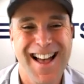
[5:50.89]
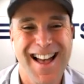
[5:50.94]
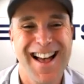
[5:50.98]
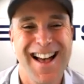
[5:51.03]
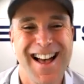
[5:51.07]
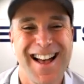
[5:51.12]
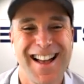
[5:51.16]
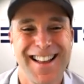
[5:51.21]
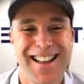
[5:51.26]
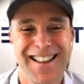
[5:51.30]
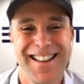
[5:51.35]

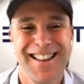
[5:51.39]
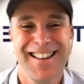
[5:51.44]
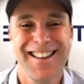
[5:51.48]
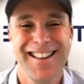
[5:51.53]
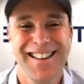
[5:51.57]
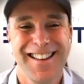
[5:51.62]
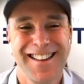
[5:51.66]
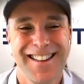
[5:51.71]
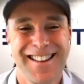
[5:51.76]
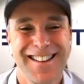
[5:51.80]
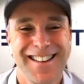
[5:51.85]

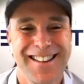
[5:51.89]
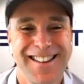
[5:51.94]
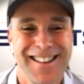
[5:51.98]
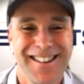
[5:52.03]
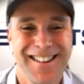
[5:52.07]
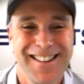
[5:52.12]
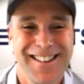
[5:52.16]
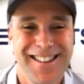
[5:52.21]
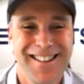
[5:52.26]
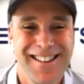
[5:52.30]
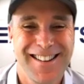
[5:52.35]

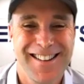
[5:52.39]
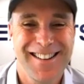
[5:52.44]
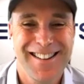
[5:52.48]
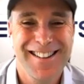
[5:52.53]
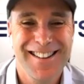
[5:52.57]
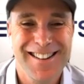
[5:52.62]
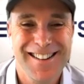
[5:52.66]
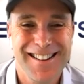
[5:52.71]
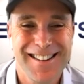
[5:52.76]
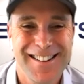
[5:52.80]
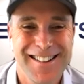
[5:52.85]

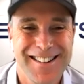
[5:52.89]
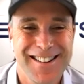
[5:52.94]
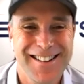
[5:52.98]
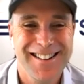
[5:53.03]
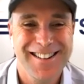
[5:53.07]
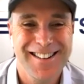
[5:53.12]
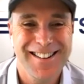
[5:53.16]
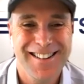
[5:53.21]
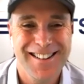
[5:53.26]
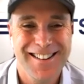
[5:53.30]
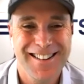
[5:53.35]

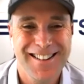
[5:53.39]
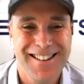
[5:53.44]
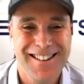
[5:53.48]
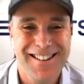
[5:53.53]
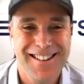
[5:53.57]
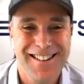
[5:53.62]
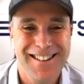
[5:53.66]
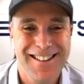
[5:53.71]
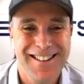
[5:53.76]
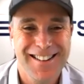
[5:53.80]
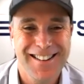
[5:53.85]

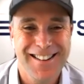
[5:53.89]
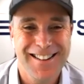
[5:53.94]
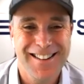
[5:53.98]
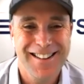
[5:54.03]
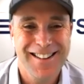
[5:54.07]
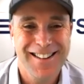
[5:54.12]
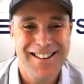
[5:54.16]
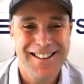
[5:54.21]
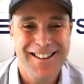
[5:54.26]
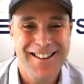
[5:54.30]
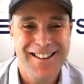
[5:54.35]

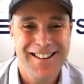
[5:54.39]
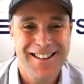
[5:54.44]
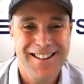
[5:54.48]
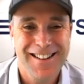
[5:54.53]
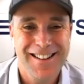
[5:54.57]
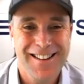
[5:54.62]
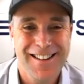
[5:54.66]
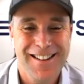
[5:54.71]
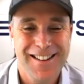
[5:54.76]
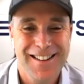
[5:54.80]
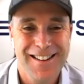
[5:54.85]

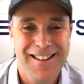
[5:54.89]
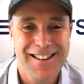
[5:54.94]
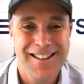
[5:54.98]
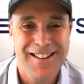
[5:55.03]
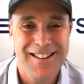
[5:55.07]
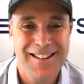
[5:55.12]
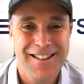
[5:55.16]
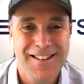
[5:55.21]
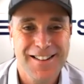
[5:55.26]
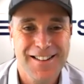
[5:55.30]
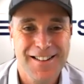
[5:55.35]

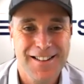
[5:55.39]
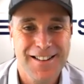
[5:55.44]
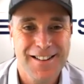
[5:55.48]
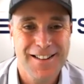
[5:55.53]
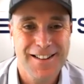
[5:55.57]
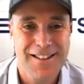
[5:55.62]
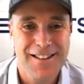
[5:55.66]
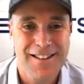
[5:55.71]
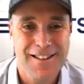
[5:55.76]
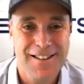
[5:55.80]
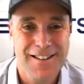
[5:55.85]

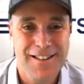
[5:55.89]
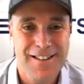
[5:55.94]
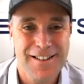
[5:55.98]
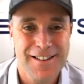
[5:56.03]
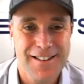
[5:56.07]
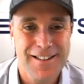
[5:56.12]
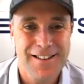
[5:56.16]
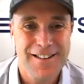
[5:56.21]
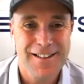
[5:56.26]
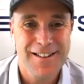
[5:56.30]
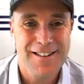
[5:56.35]

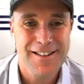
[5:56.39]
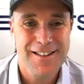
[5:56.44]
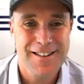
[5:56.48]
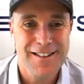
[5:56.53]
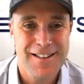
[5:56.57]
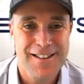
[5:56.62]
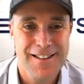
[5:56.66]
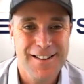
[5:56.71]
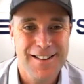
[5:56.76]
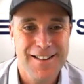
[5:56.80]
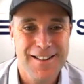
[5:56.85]

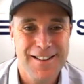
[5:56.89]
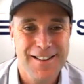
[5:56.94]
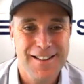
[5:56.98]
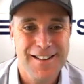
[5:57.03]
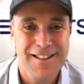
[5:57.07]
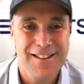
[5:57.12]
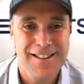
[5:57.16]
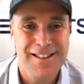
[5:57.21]
This person isn't speaking.